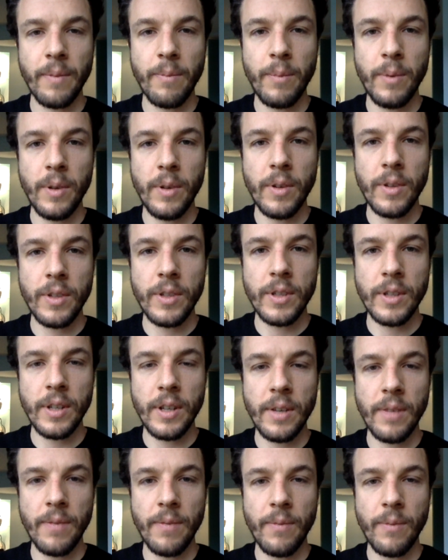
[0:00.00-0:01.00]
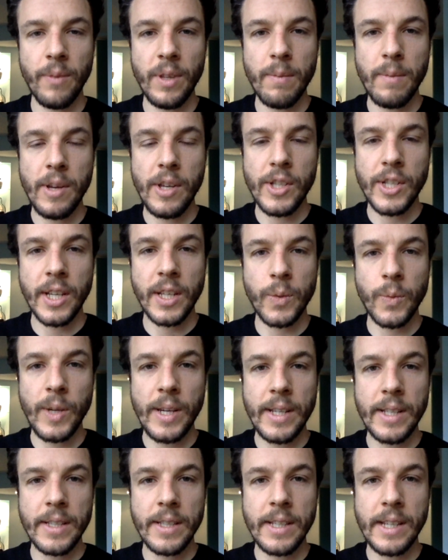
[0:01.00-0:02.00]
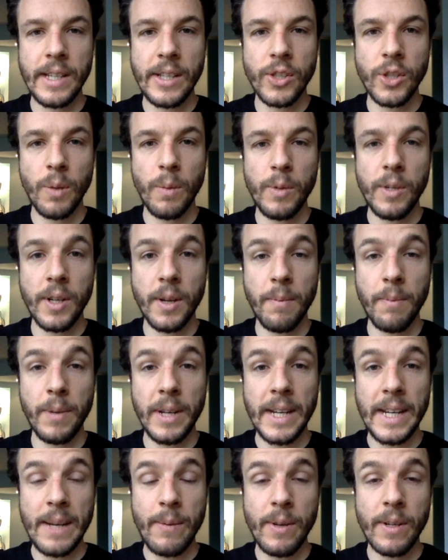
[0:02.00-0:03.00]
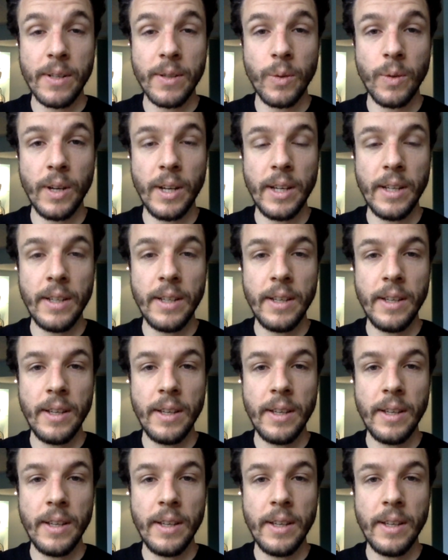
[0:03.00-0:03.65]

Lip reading: But within about 6 weeks, the insomnia completely went away.